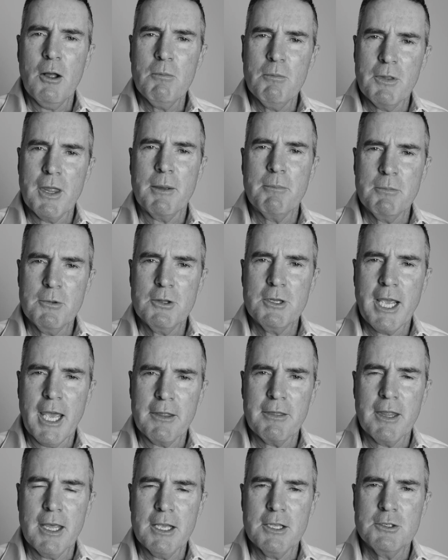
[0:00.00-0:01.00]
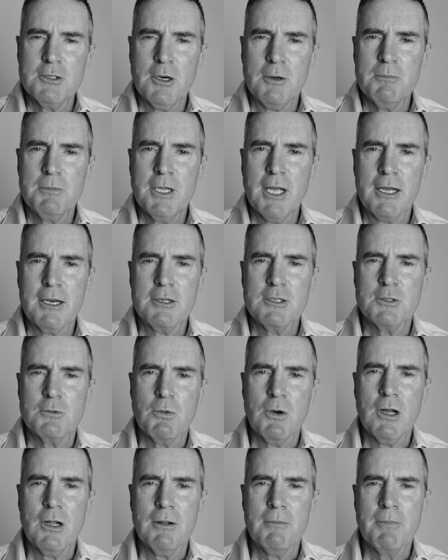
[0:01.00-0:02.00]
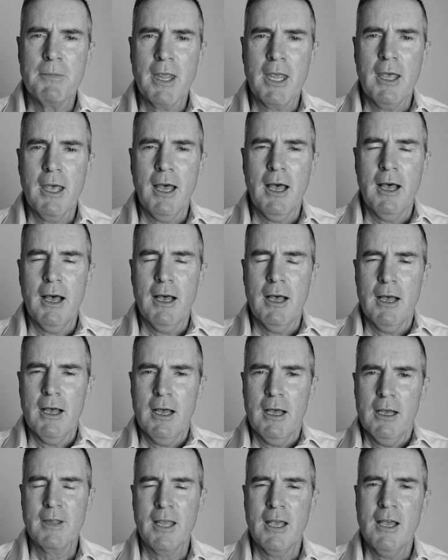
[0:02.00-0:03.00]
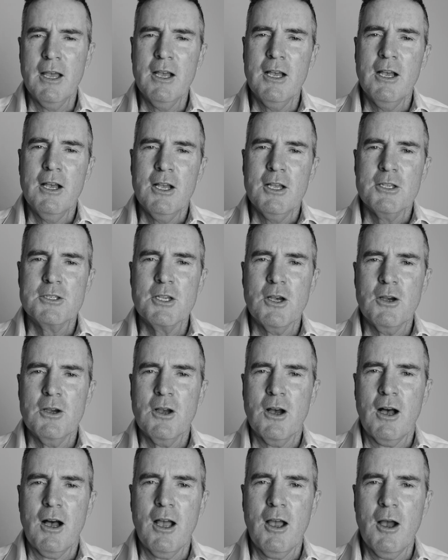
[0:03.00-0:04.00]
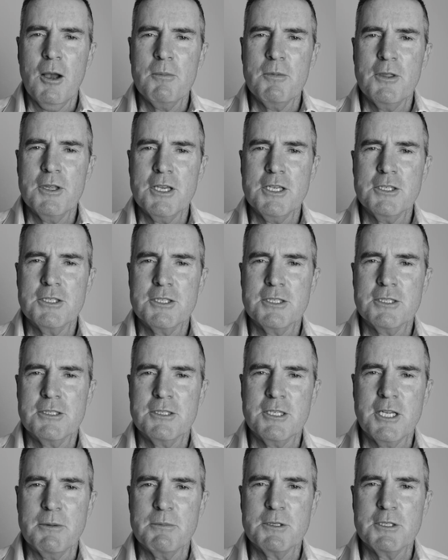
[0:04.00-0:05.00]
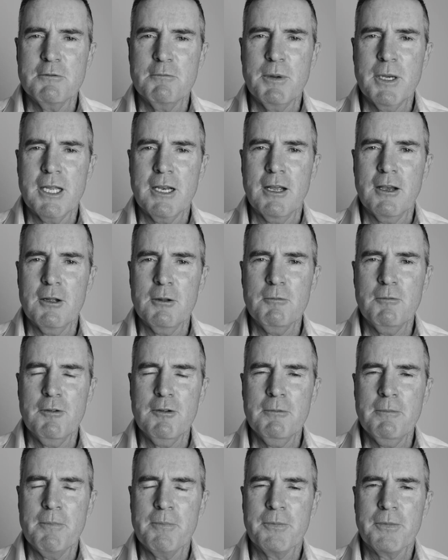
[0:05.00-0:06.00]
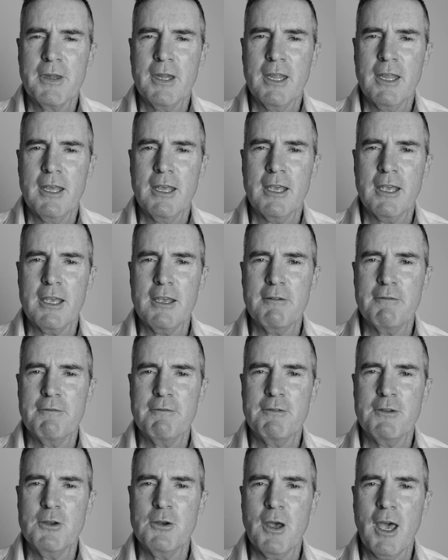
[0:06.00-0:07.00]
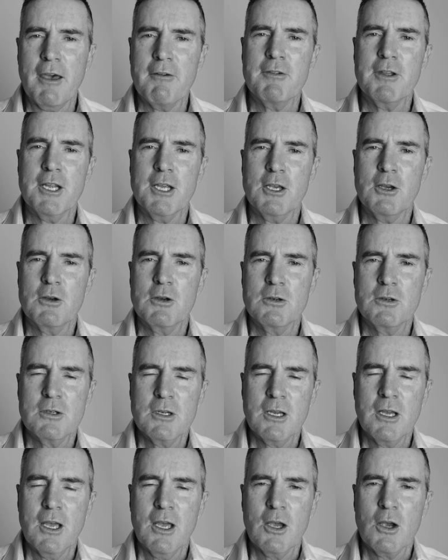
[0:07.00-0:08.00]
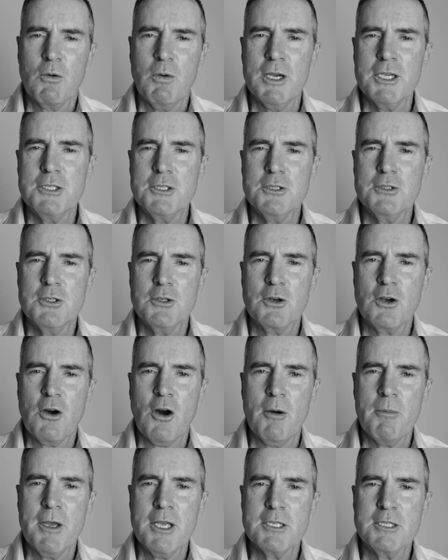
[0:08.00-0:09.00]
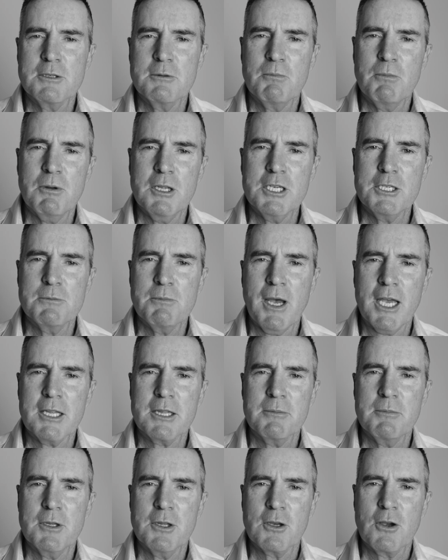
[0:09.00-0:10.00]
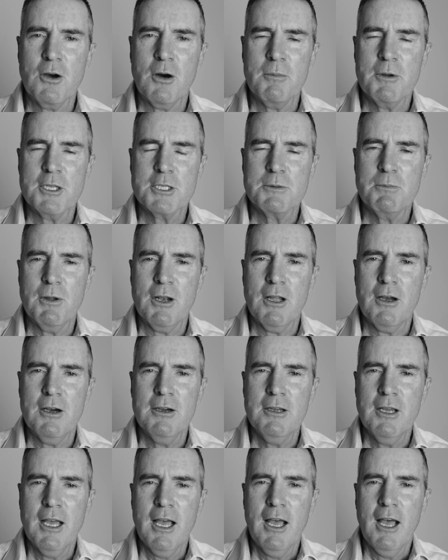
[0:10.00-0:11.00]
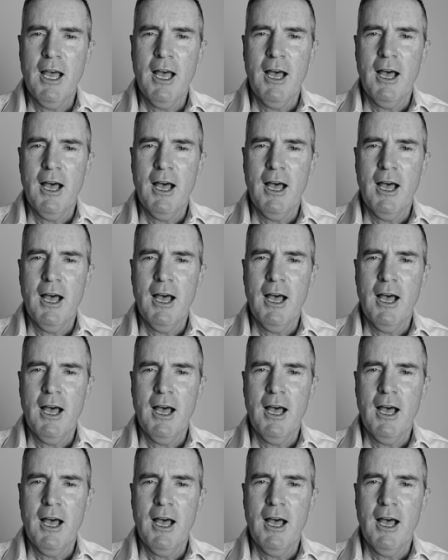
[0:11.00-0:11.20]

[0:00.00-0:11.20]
help them get their job done as well. So I hope these tips have been helpful. If you have any questions or comments, please make them in the comments below